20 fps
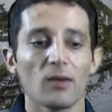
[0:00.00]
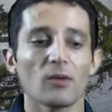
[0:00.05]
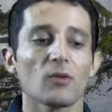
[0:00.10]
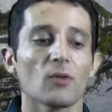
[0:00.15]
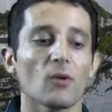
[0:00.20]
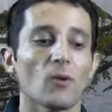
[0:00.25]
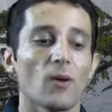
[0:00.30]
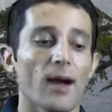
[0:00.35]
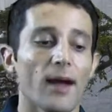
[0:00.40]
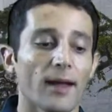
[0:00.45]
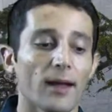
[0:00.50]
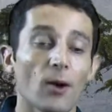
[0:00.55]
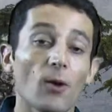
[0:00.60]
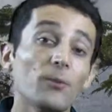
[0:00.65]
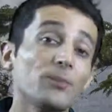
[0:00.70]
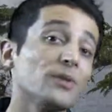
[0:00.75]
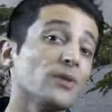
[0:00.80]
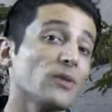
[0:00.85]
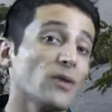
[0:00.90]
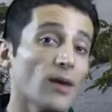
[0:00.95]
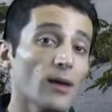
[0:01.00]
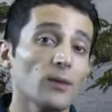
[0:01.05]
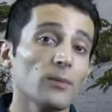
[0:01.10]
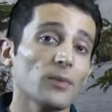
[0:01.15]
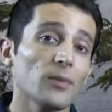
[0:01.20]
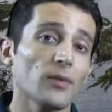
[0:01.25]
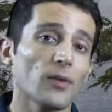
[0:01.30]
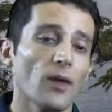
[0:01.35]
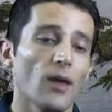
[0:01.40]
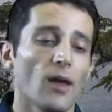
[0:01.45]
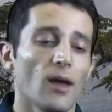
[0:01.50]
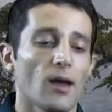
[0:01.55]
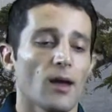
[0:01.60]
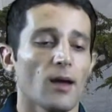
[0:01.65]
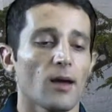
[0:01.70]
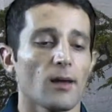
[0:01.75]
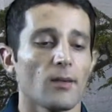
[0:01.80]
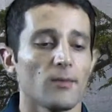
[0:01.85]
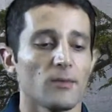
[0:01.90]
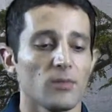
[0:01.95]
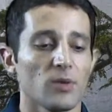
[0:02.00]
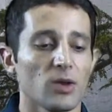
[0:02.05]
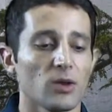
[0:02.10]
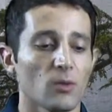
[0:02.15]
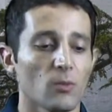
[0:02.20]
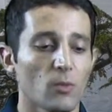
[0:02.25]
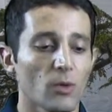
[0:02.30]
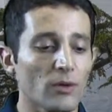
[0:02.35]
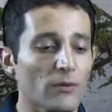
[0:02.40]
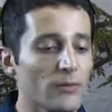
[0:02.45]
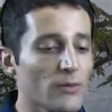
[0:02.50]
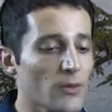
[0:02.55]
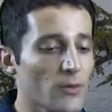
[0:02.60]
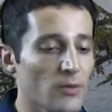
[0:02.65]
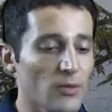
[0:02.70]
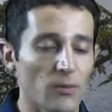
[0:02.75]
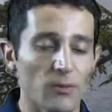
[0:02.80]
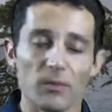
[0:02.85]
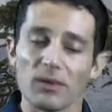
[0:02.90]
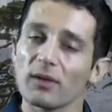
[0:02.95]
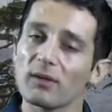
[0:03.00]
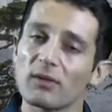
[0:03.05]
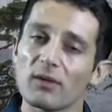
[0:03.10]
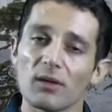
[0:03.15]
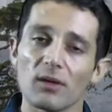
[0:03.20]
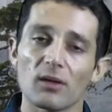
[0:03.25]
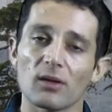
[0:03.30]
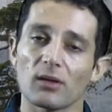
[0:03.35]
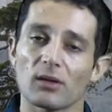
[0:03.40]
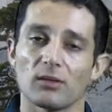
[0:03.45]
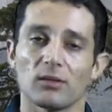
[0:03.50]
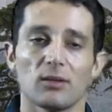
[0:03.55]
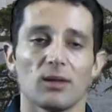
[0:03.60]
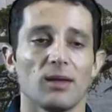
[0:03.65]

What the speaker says: So I hope this helps. Workflow is a big deal.